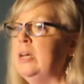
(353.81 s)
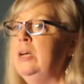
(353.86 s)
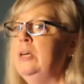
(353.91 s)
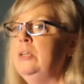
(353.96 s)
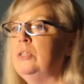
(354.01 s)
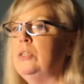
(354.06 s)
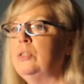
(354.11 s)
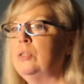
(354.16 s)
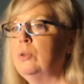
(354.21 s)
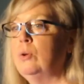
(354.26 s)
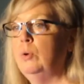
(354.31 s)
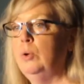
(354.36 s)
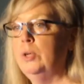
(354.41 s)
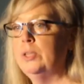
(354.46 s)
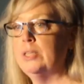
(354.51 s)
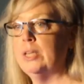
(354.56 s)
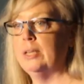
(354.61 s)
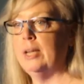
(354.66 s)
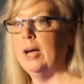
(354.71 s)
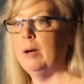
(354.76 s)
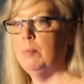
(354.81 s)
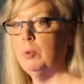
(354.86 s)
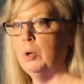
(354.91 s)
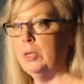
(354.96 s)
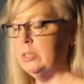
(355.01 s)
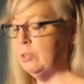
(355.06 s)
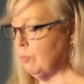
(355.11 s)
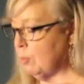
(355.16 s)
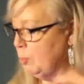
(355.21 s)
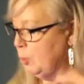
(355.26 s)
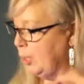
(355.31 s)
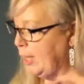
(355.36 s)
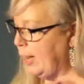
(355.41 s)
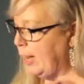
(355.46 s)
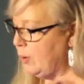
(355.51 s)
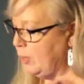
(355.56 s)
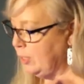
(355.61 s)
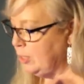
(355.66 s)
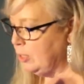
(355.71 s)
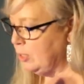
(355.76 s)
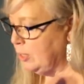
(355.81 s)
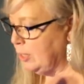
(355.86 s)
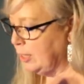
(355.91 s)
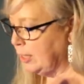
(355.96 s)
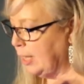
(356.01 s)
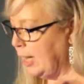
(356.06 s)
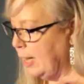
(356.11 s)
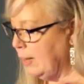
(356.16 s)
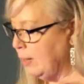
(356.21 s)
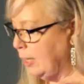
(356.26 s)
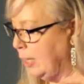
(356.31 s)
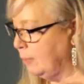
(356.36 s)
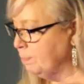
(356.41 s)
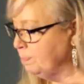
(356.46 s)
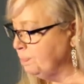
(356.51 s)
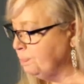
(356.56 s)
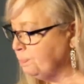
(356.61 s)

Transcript: to schools and libraries from Wallowa and Union County.